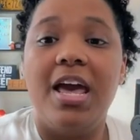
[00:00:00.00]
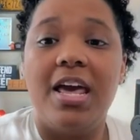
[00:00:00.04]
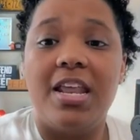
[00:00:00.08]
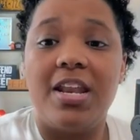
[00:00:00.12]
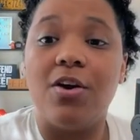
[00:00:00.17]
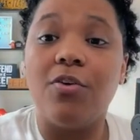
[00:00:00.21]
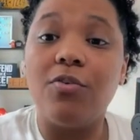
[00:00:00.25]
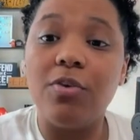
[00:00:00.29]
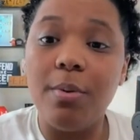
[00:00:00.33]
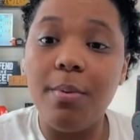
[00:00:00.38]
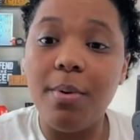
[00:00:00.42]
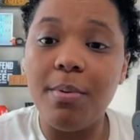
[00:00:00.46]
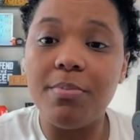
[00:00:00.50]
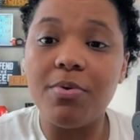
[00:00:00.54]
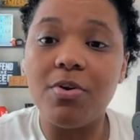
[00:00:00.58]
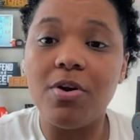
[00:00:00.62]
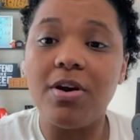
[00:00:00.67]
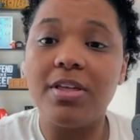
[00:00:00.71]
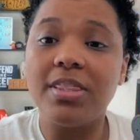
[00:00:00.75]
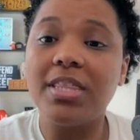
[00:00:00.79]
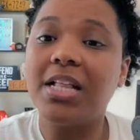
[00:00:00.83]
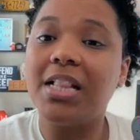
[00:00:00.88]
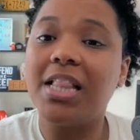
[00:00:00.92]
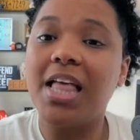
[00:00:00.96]
Now, remember
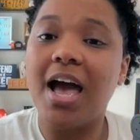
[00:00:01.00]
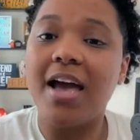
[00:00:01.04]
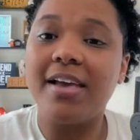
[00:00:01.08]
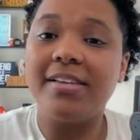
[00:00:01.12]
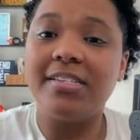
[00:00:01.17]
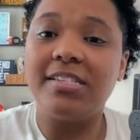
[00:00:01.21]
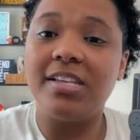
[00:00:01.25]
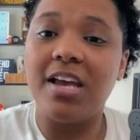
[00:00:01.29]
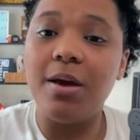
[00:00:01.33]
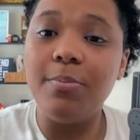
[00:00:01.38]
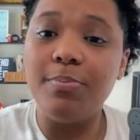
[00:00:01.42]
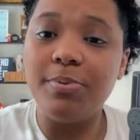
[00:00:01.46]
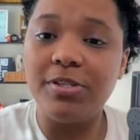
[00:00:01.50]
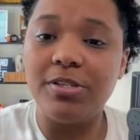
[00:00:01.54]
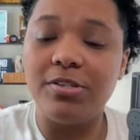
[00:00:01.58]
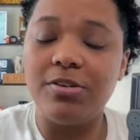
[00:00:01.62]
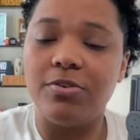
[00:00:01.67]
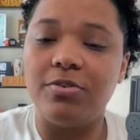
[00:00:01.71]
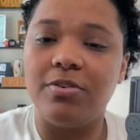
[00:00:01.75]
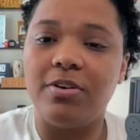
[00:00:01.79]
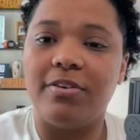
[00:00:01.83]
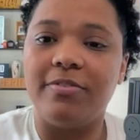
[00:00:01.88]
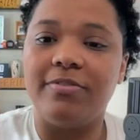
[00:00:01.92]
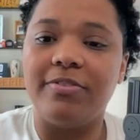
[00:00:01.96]
on the last
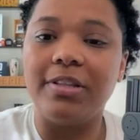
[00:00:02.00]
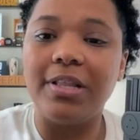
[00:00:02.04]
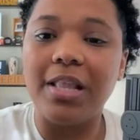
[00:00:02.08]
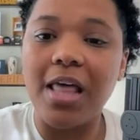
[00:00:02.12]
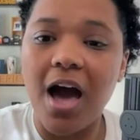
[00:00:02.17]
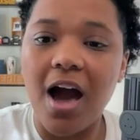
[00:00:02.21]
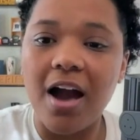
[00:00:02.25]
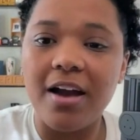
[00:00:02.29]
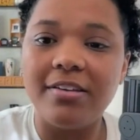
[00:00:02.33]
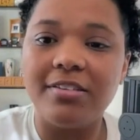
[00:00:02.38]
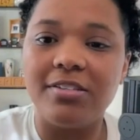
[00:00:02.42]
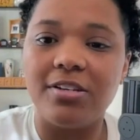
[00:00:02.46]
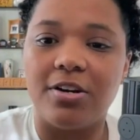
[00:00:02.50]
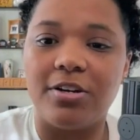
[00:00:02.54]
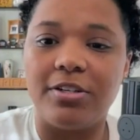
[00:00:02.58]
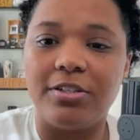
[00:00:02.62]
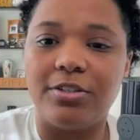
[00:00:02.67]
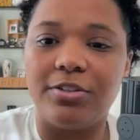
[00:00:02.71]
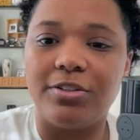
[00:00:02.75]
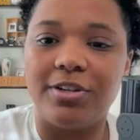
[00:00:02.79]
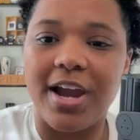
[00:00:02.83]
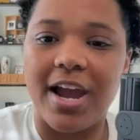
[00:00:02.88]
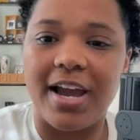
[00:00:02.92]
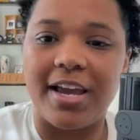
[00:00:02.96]
episode of Locked On
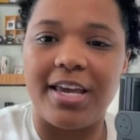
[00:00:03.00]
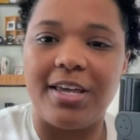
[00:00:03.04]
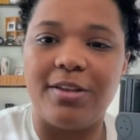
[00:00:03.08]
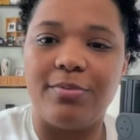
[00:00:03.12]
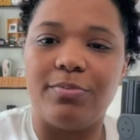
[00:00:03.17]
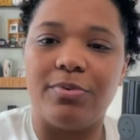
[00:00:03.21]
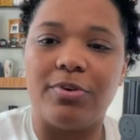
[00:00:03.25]
Kraken,